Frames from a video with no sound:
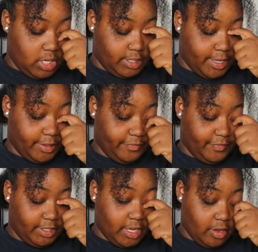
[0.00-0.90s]
in the other
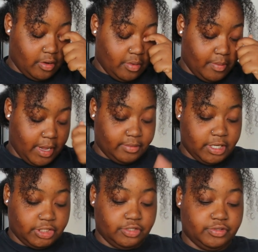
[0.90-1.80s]
video but i'm
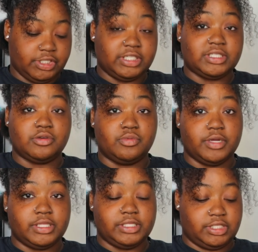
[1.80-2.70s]
not sure if she could still
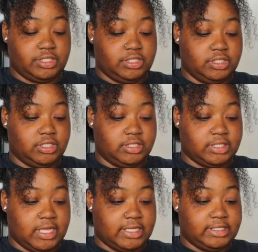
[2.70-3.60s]
wear this because
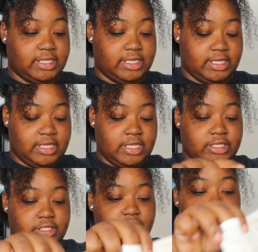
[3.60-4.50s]
like i said
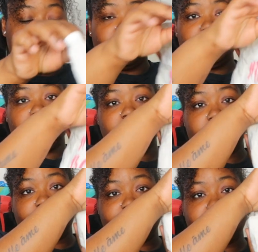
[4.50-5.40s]
it's one of the first
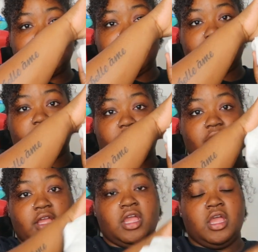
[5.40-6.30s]
outfits i got her
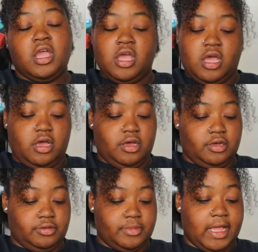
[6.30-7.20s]

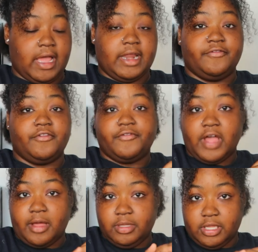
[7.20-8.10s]
um, I got it from
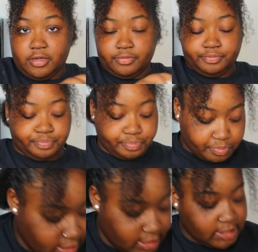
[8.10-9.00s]
Five Below.
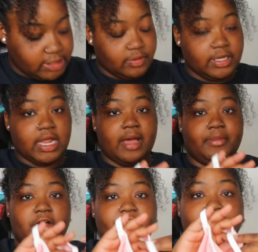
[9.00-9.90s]
This one I
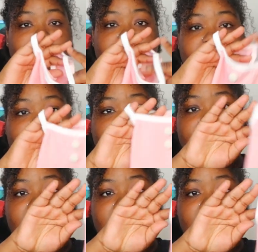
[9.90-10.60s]
bought from Shein.